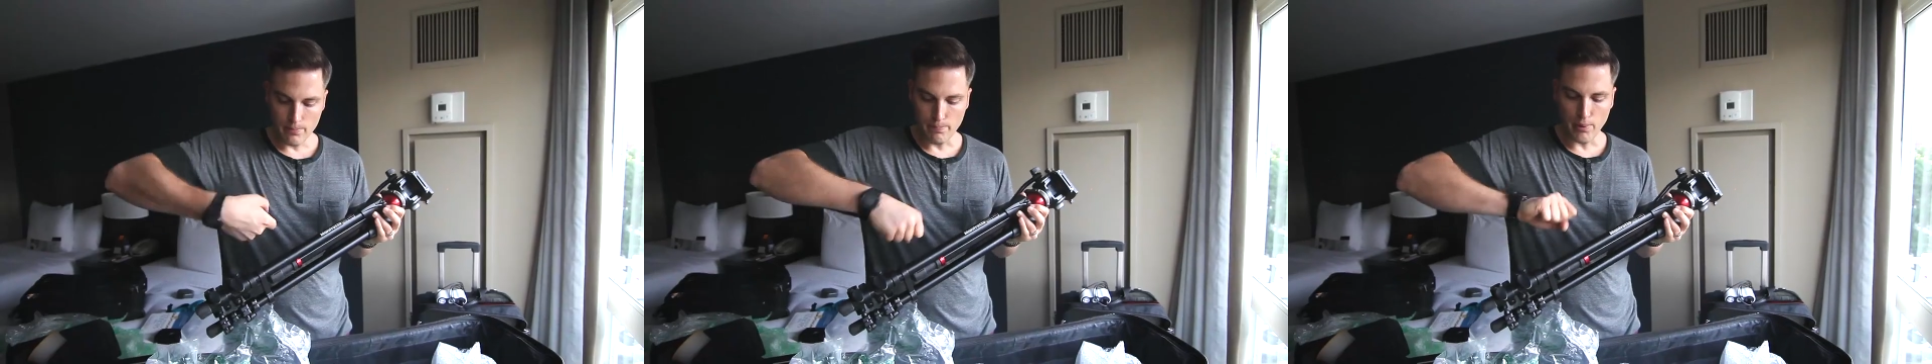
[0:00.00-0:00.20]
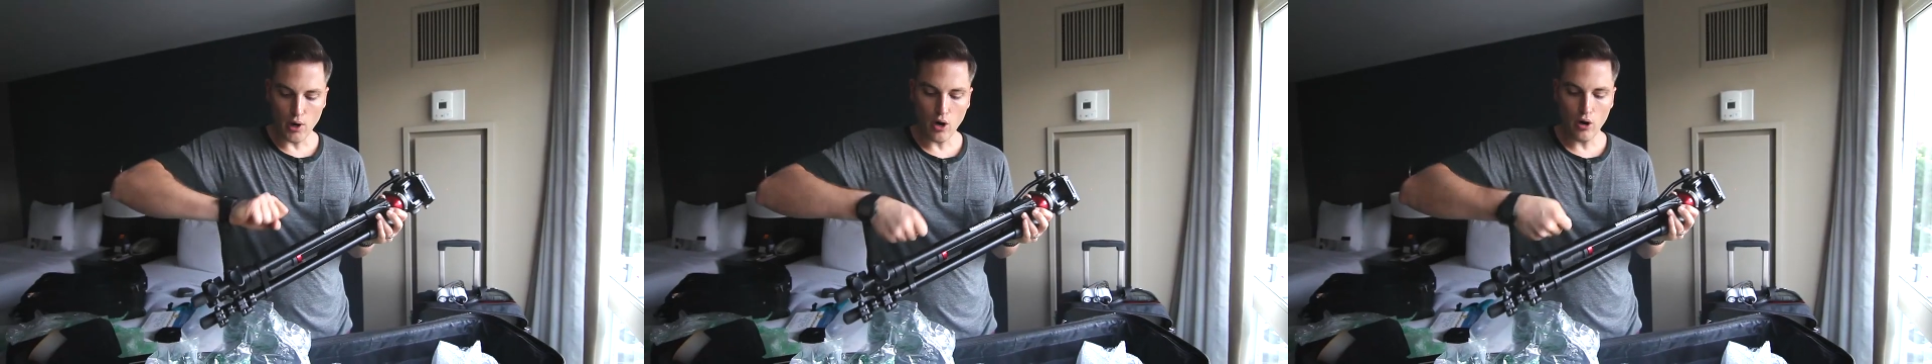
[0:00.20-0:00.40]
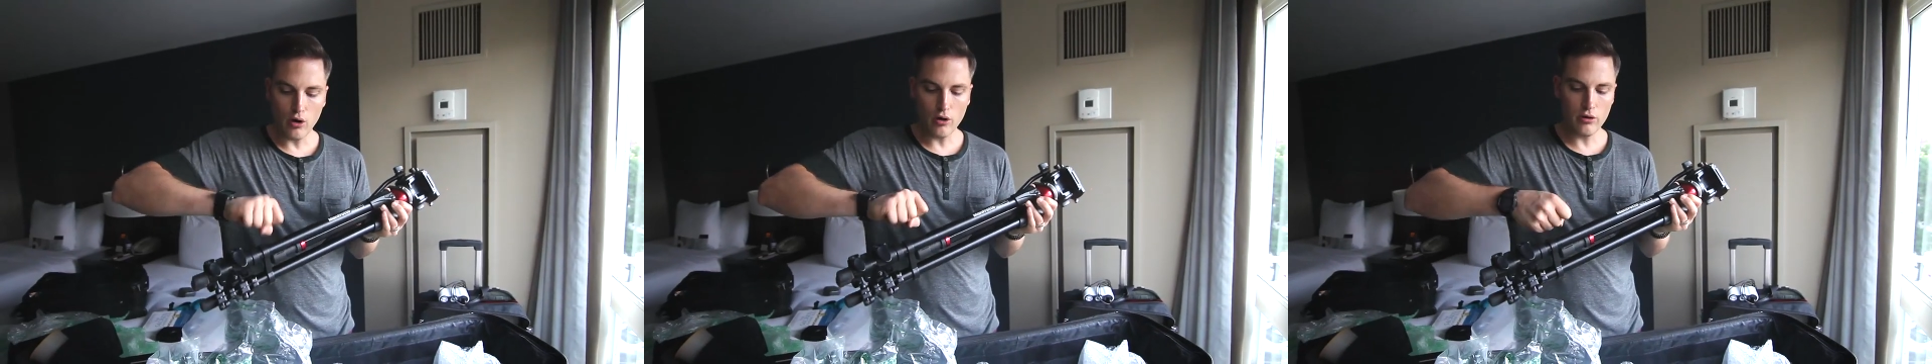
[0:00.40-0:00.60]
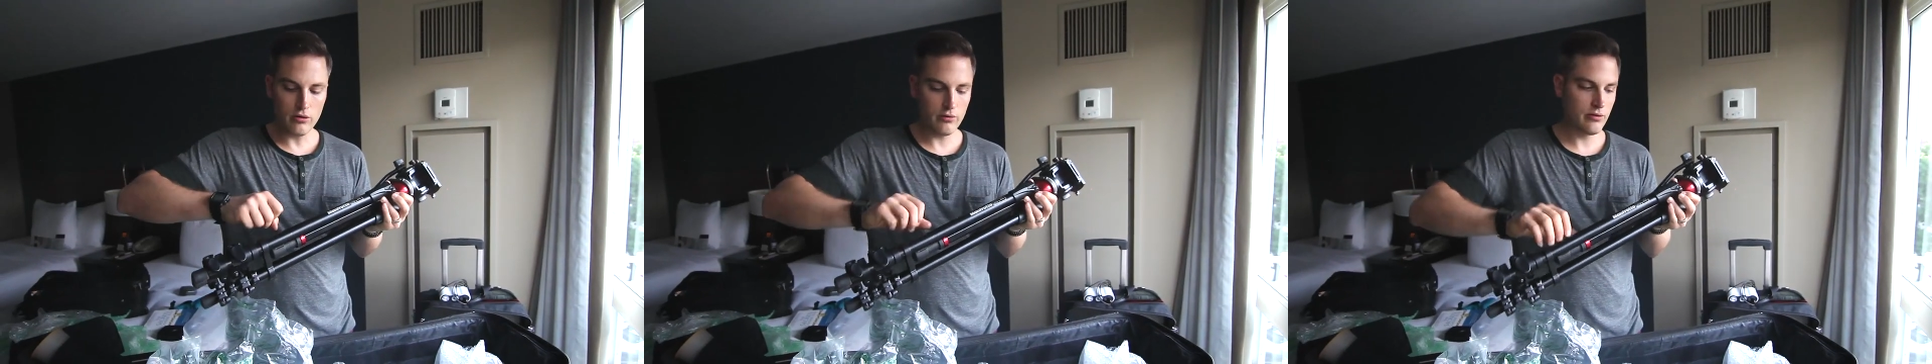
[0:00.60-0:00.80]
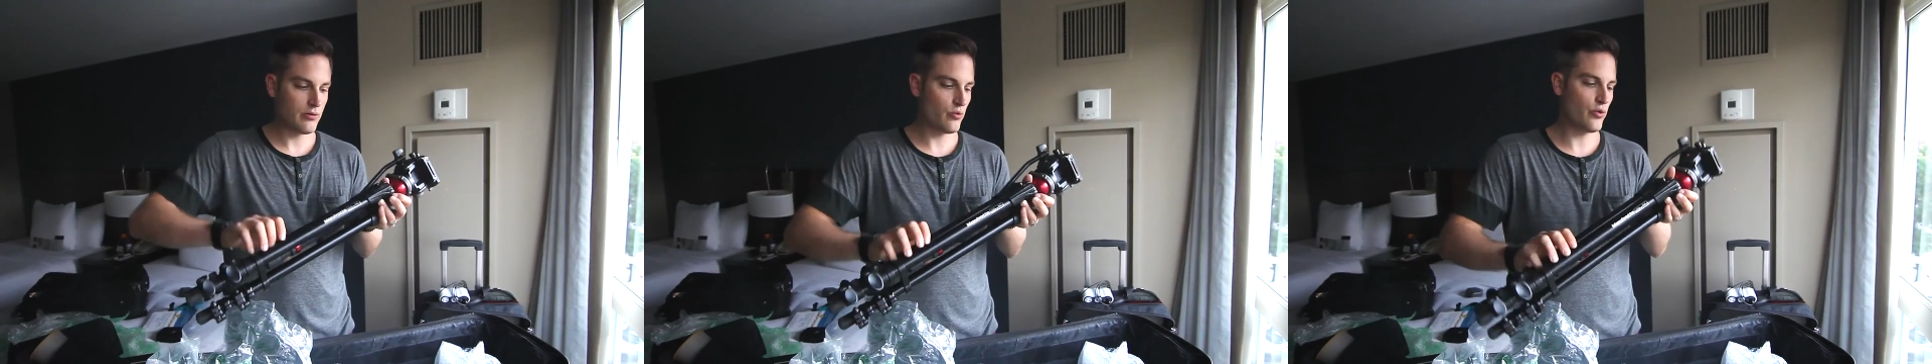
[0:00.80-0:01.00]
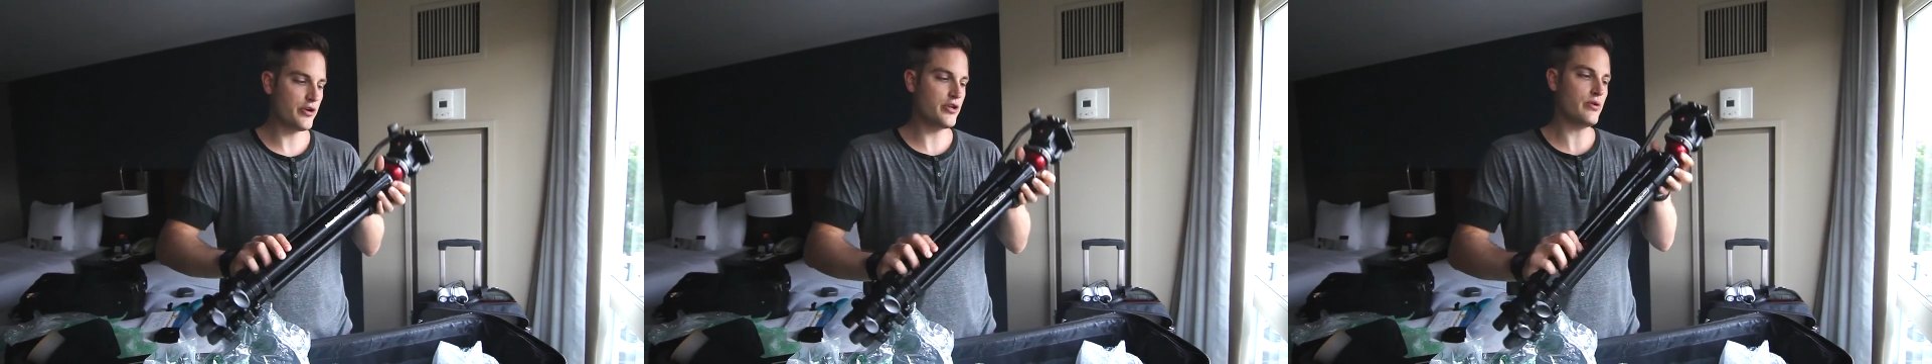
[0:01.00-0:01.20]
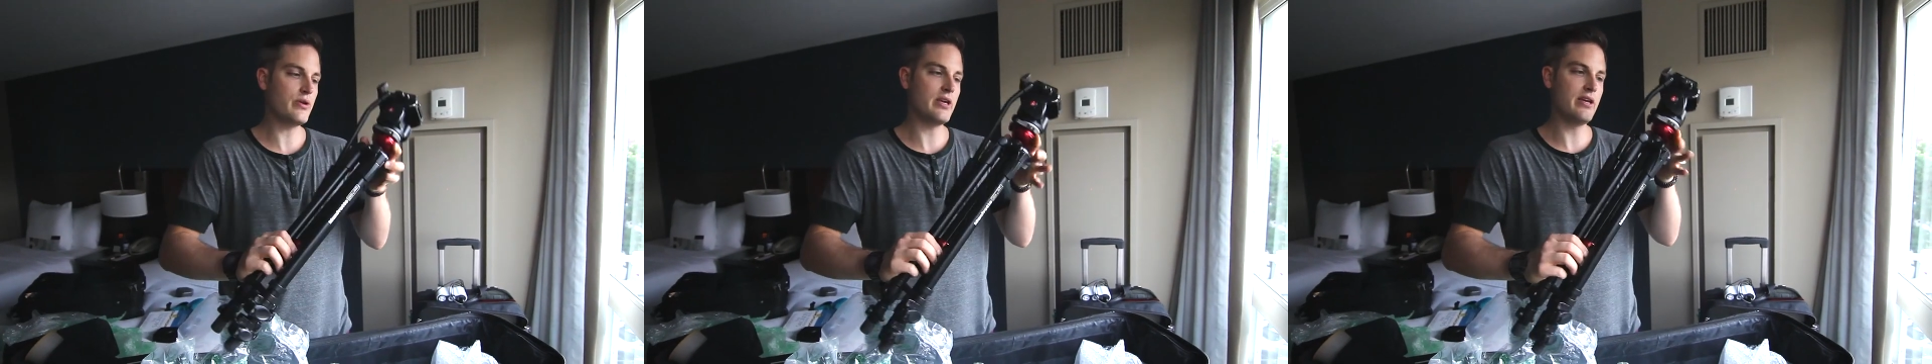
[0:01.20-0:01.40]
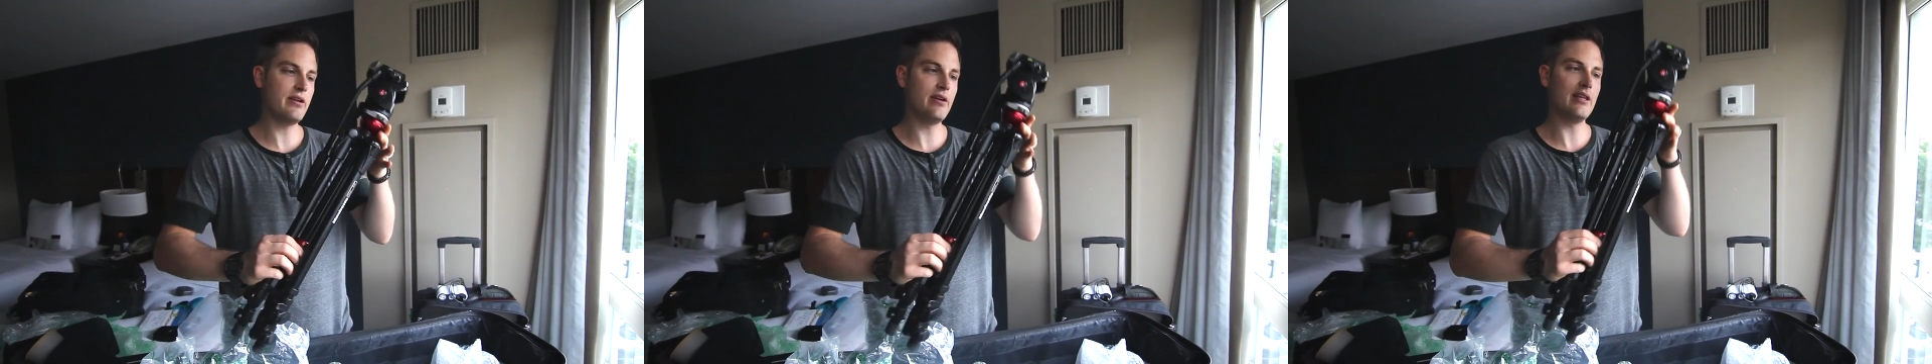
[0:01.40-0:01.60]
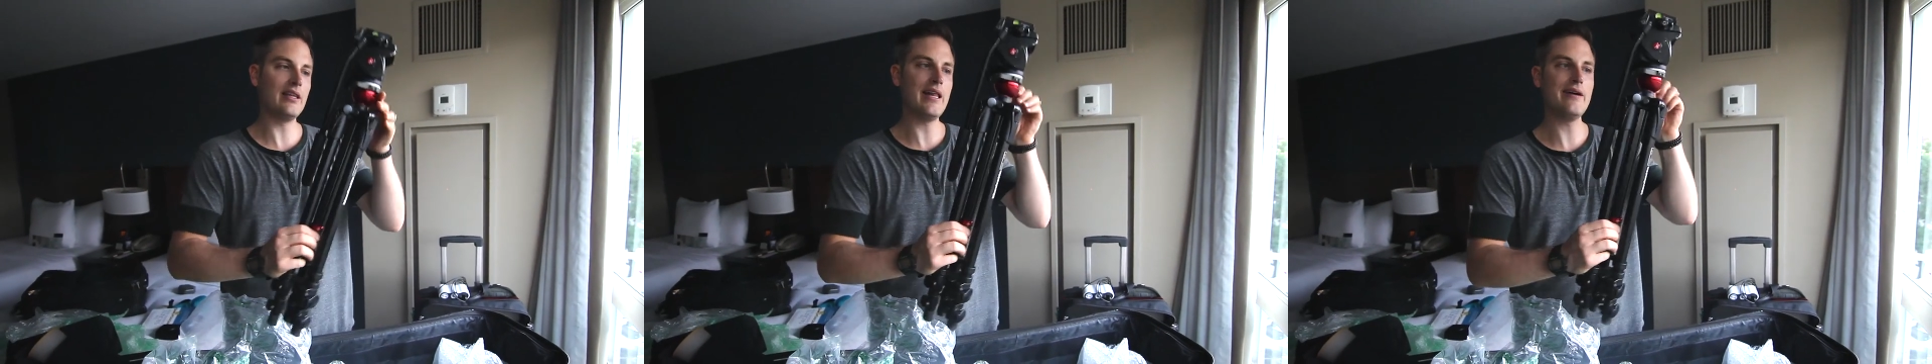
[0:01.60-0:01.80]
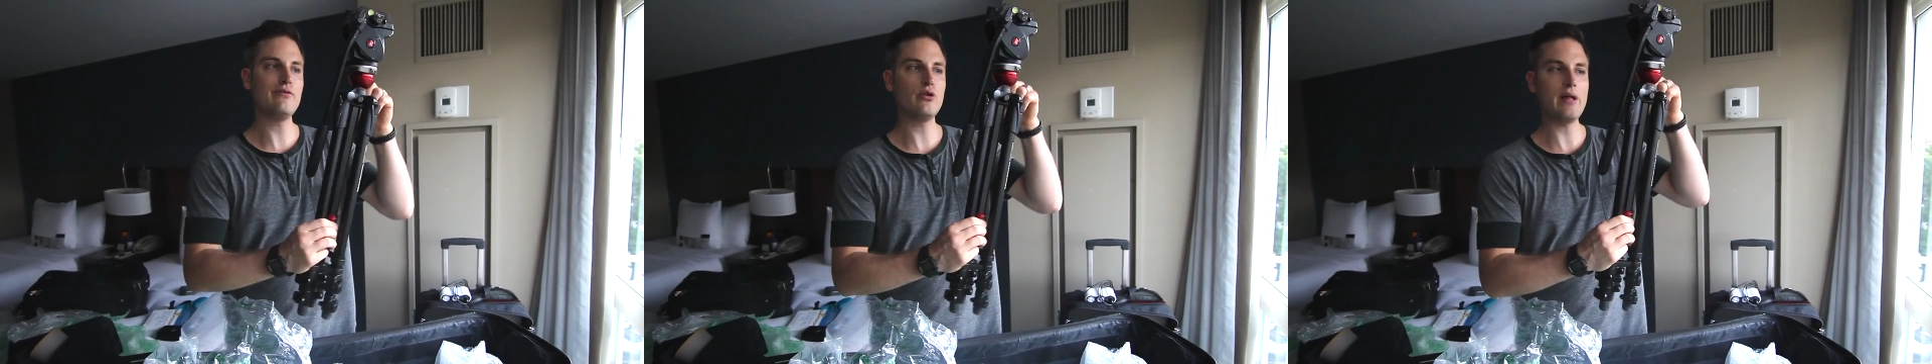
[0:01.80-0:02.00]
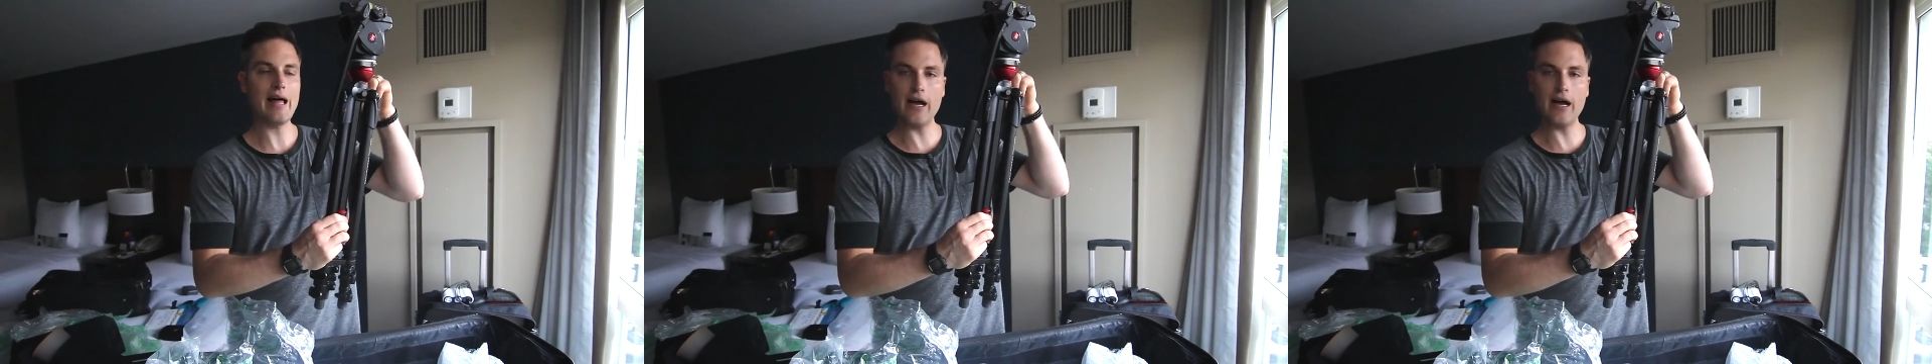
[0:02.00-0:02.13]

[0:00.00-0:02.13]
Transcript: ball where you can level